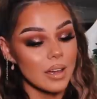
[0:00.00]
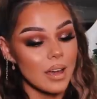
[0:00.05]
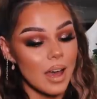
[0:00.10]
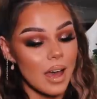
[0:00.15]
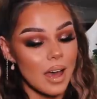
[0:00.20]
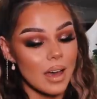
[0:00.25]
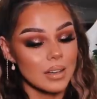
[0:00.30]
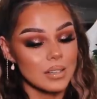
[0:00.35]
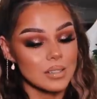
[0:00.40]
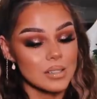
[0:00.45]

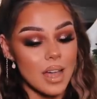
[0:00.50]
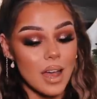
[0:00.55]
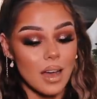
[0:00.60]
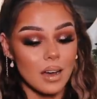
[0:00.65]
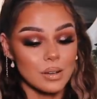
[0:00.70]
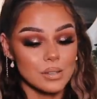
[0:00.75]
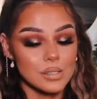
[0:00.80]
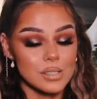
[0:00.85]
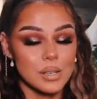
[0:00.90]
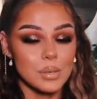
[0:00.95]
and yeah,
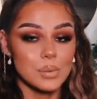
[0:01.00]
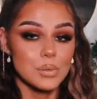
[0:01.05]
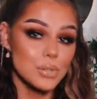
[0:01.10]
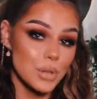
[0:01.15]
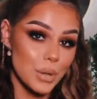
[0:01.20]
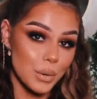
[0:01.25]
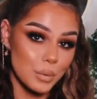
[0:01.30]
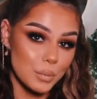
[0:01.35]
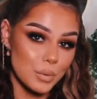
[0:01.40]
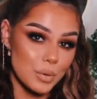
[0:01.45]
I'll see you
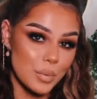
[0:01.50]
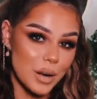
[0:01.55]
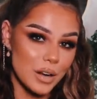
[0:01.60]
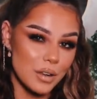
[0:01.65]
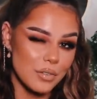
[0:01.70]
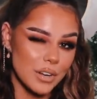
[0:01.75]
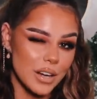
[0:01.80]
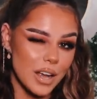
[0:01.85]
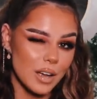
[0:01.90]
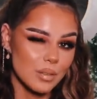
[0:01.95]
soon with a brand
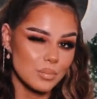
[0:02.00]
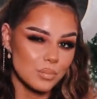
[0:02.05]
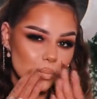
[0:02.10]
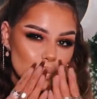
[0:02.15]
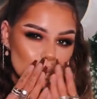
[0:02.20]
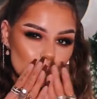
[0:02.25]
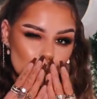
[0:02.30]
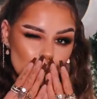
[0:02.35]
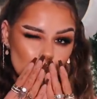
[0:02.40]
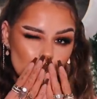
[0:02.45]
new video.
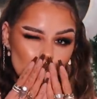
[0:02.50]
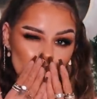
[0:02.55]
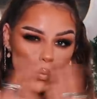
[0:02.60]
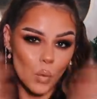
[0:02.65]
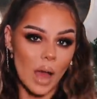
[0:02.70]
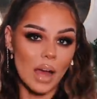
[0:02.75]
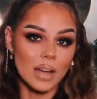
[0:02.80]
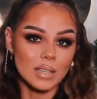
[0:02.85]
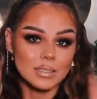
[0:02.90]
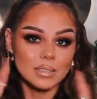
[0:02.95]
Mwah.